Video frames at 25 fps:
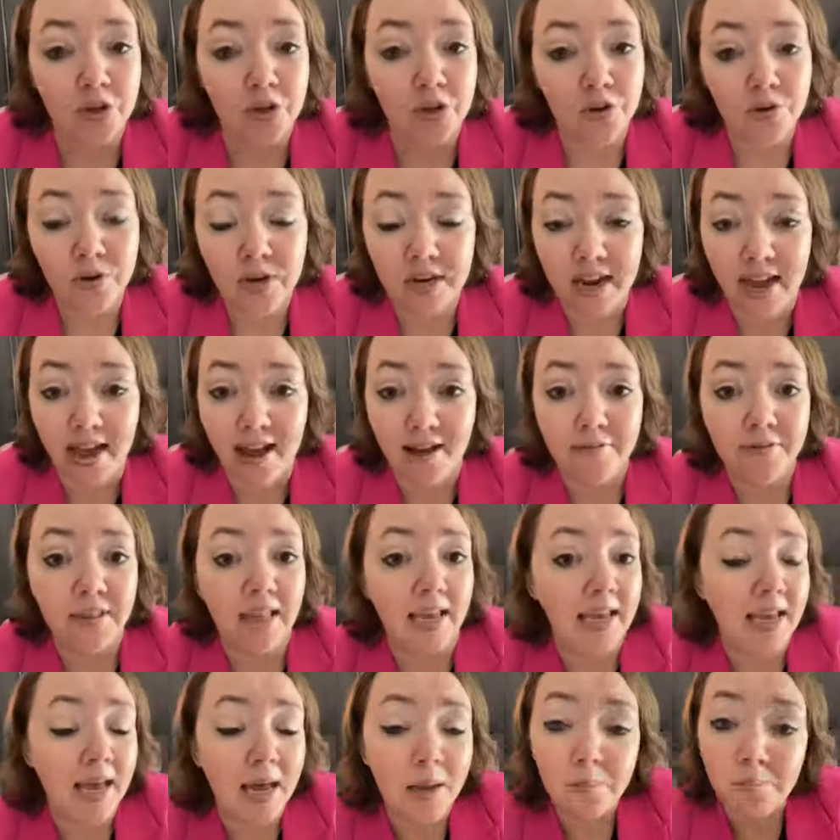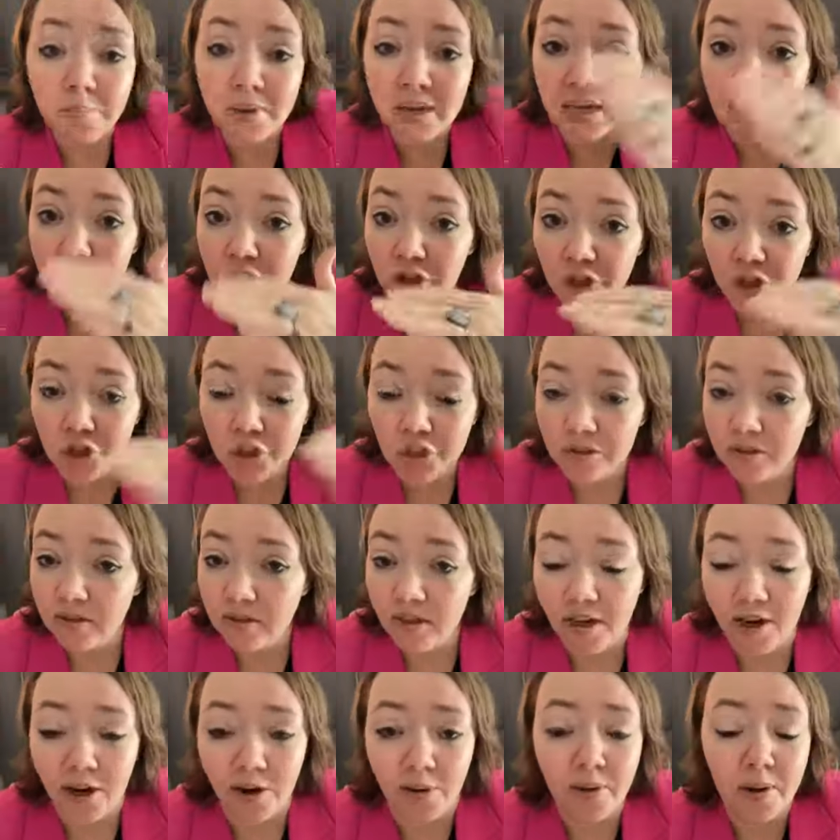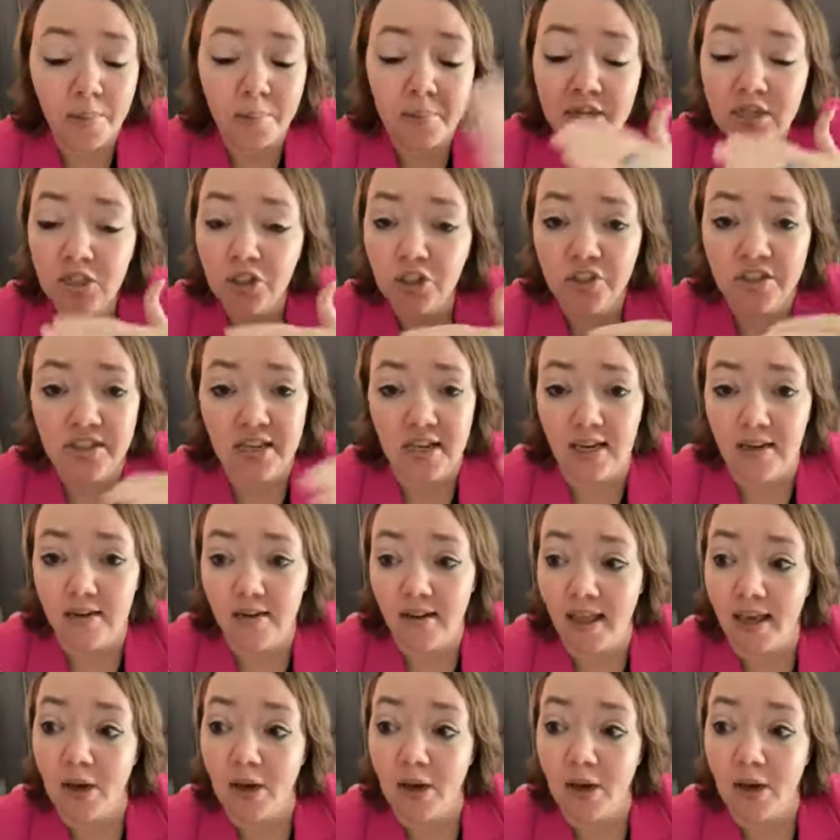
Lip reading: You can have like a beach, a beach scene,